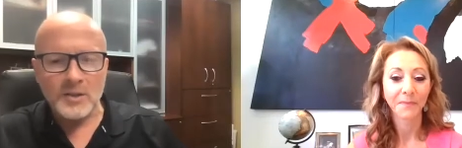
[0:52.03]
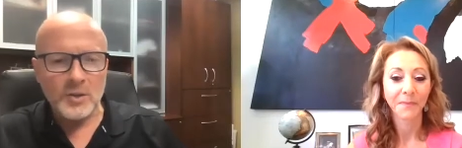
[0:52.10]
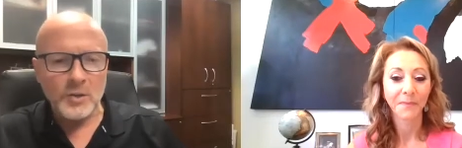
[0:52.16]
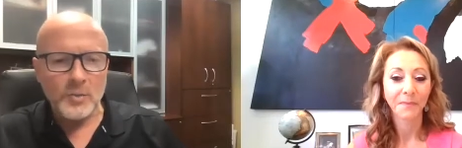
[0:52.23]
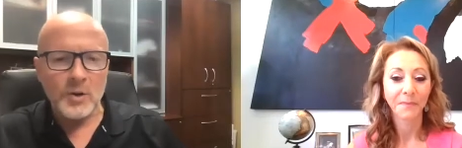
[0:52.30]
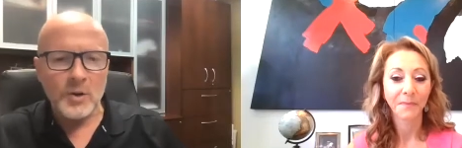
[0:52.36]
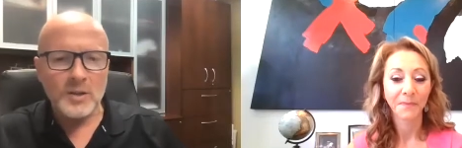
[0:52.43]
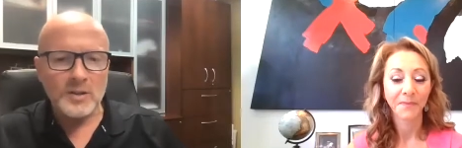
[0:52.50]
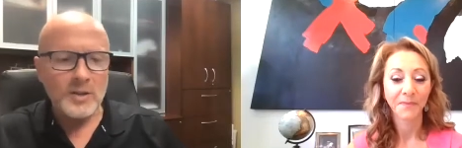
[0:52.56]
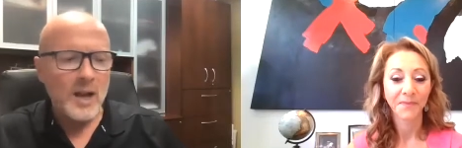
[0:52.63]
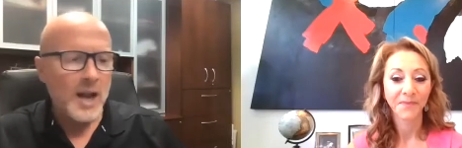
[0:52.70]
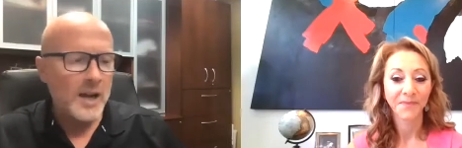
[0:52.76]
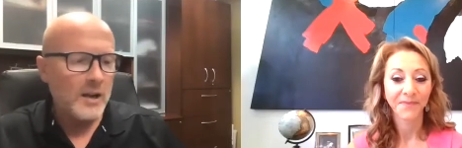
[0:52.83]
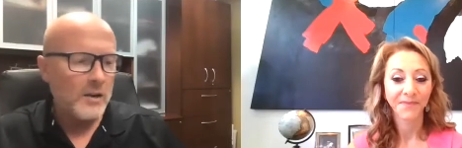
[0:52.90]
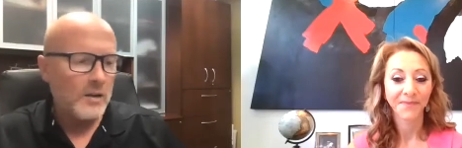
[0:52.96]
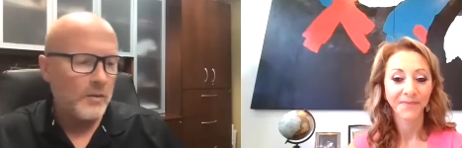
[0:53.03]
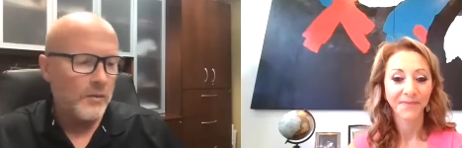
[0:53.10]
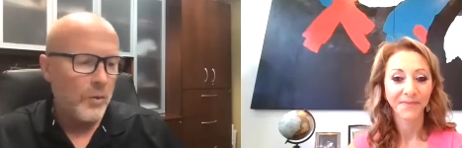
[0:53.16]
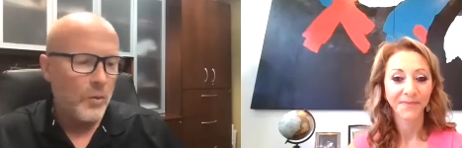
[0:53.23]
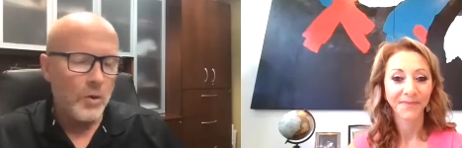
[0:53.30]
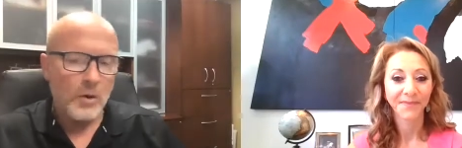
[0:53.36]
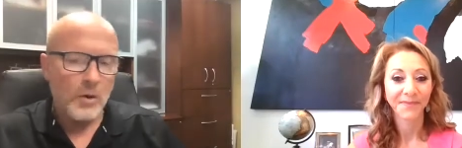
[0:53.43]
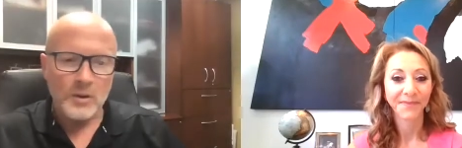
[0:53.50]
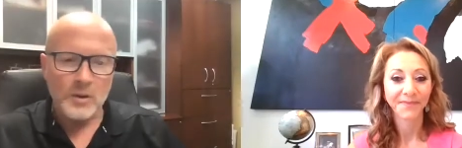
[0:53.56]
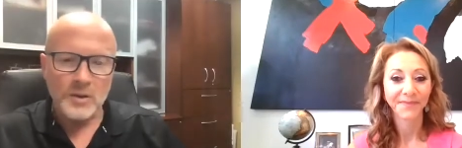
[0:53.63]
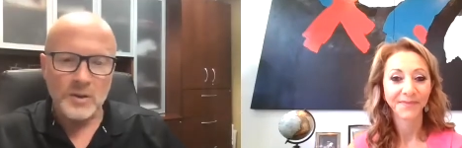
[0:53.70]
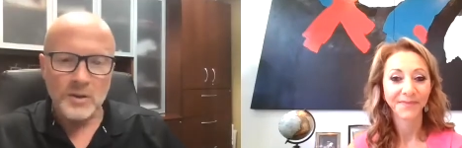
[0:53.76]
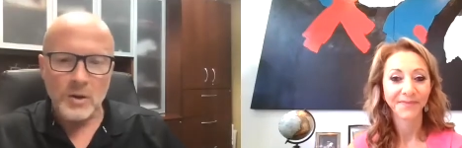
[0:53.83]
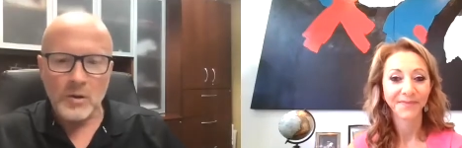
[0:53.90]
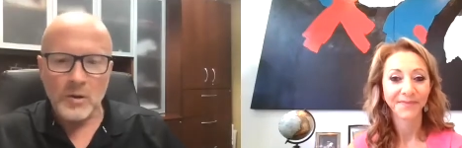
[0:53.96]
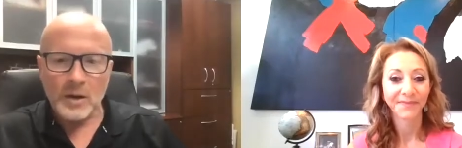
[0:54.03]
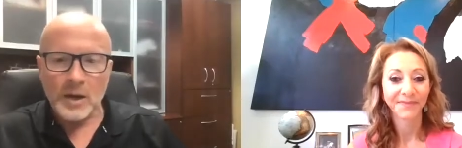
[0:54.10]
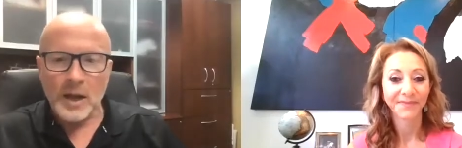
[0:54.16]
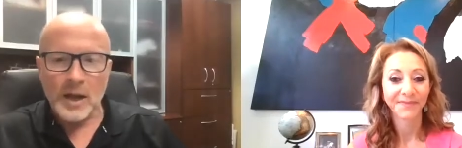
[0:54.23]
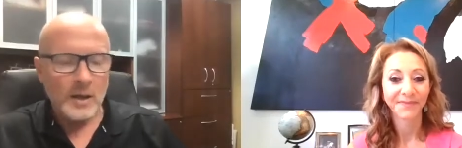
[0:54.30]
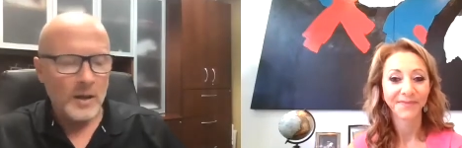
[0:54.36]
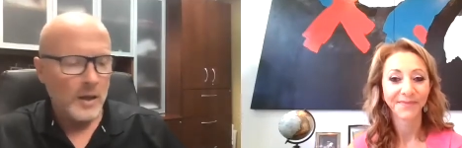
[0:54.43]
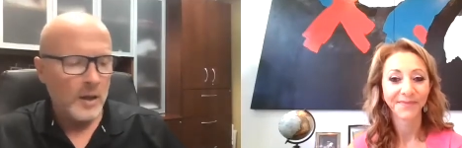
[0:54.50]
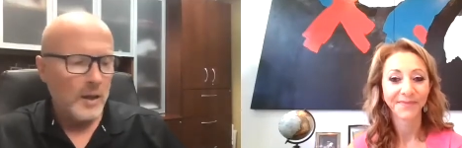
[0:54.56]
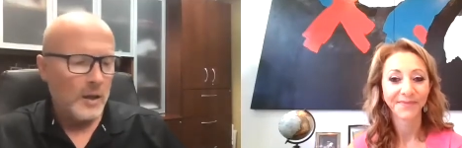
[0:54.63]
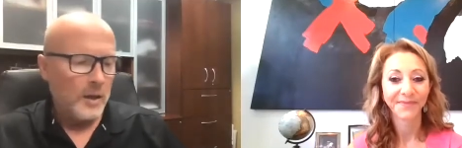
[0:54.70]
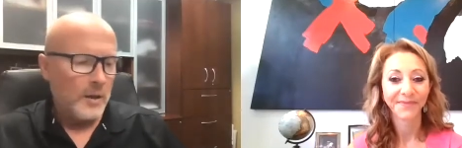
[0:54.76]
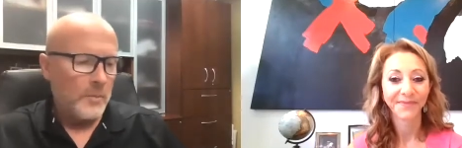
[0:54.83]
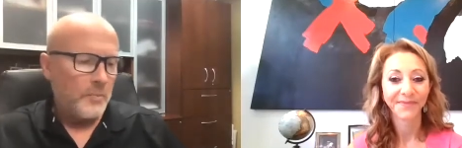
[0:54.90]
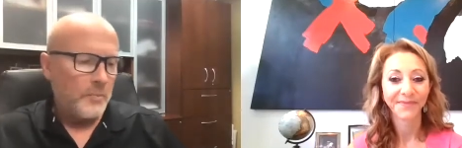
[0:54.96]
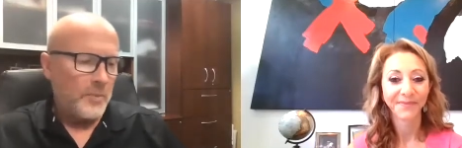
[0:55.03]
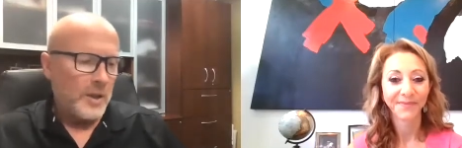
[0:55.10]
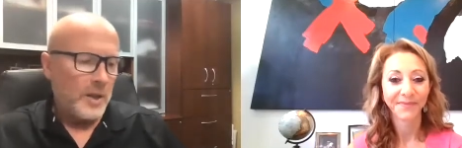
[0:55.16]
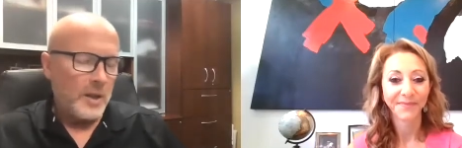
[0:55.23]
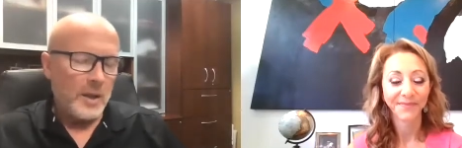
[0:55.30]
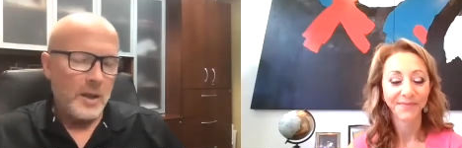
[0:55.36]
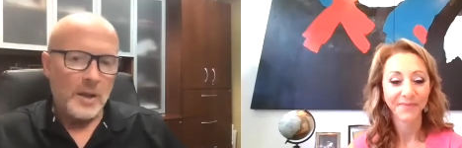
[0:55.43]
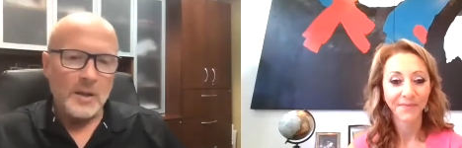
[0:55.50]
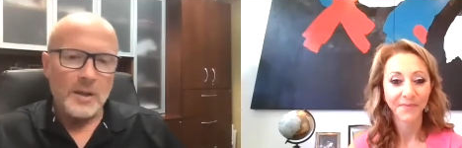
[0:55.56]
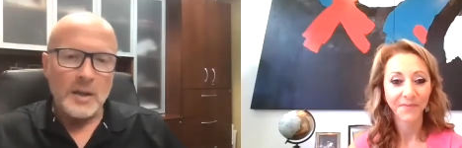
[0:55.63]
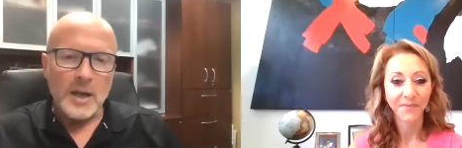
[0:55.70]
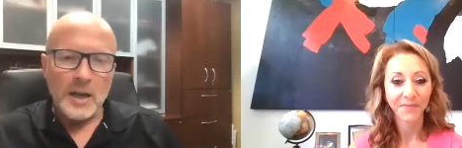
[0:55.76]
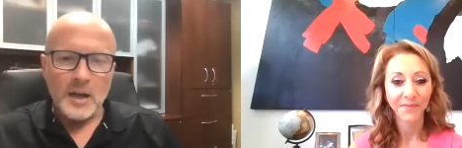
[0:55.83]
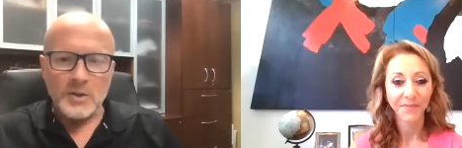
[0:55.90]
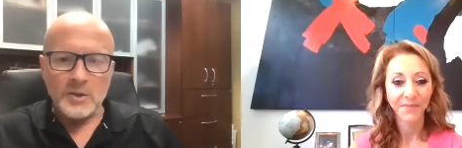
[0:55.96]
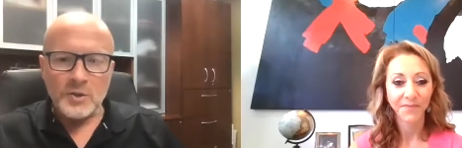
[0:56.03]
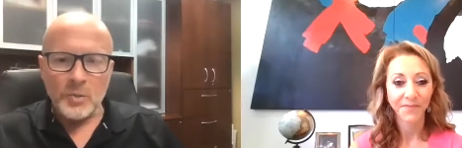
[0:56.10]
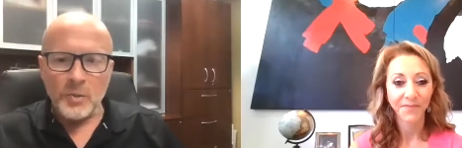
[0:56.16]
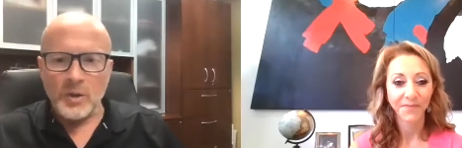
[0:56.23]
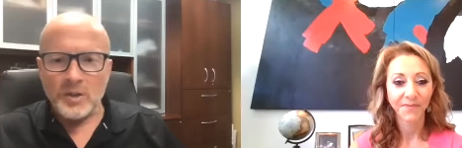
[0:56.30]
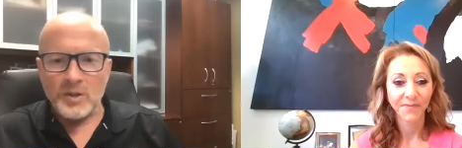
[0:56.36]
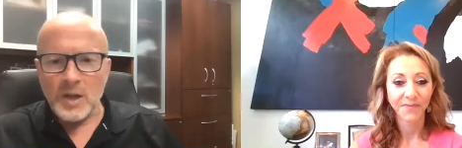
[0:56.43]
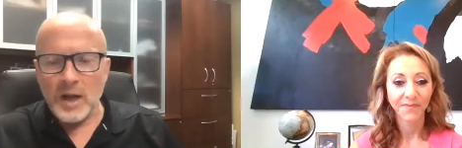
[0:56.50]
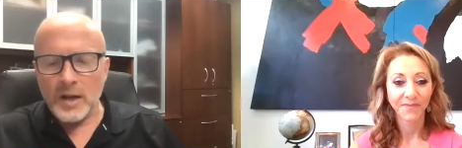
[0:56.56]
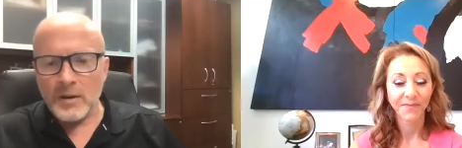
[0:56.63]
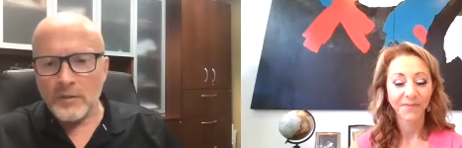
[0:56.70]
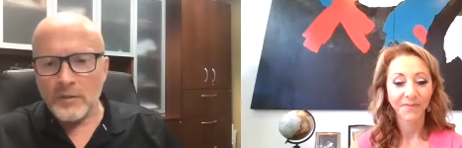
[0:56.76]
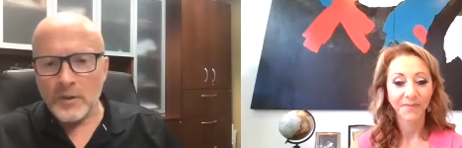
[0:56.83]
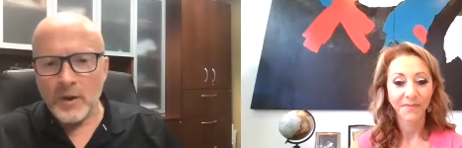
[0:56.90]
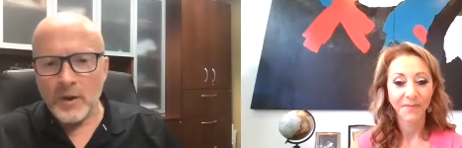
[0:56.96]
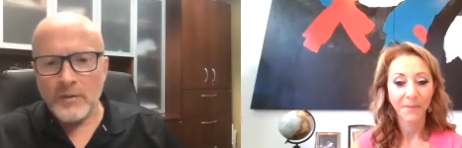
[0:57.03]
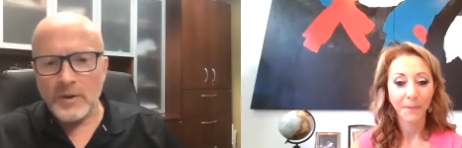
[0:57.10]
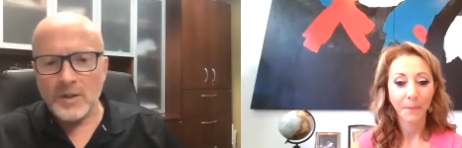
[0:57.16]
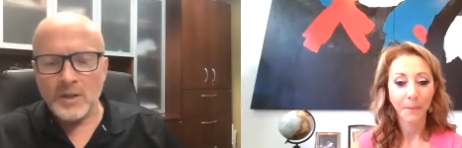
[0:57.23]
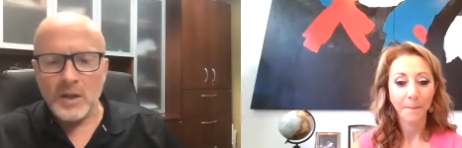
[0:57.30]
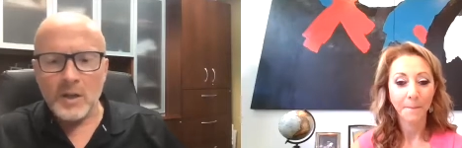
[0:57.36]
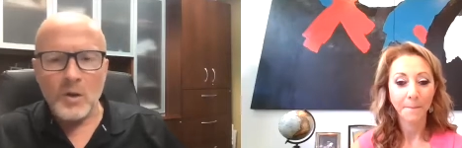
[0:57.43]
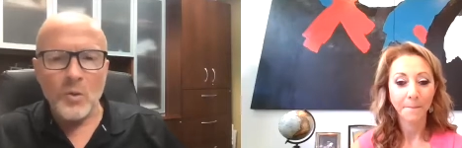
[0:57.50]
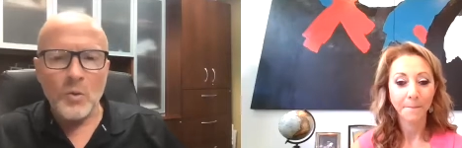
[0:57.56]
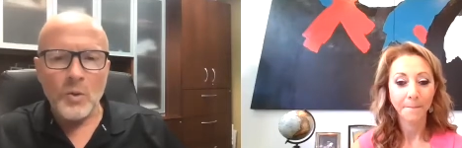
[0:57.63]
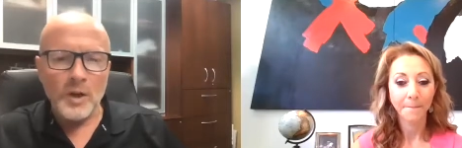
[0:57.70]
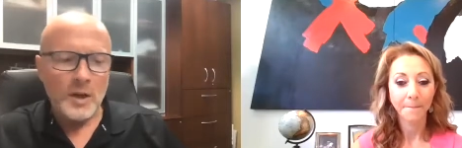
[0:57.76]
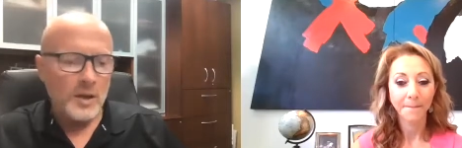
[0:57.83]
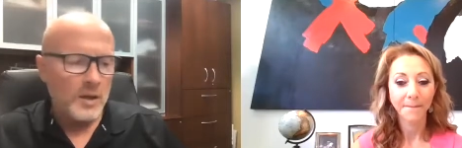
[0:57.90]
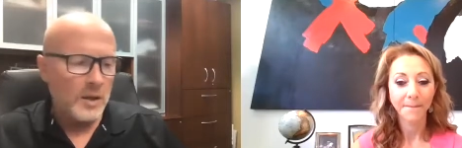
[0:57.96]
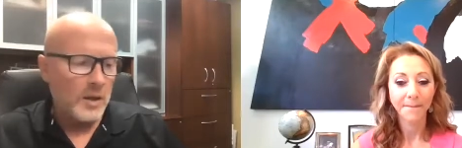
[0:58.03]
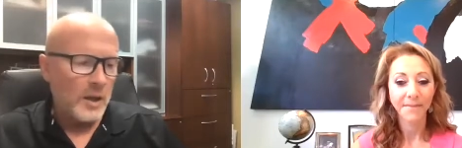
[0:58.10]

Speaker 1: Super excited for the show today and uh, super excited for every single week.